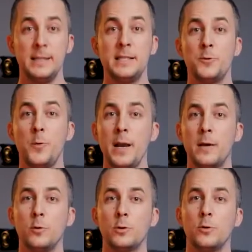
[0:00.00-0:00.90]
This is a really
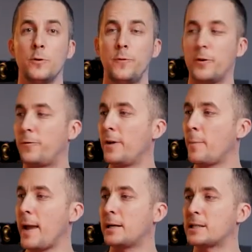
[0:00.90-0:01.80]
cool tool for
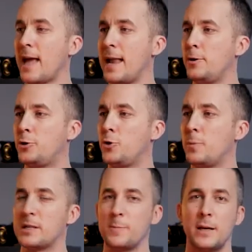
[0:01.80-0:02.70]
filmmakers and
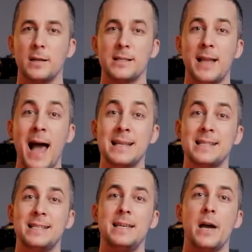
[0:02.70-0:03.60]
YouTubers because it has
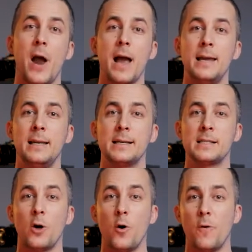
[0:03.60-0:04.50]
a CRI
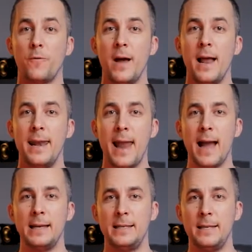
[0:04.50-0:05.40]
index of
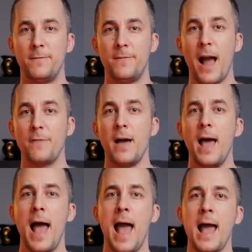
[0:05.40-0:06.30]
95,
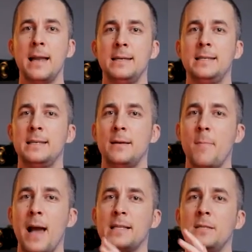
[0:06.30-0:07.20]
and the
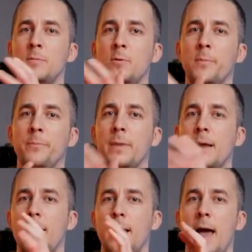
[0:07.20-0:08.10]
maximum
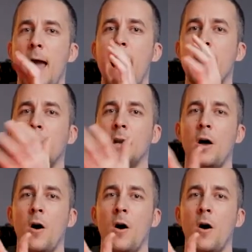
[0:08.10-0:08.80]
angle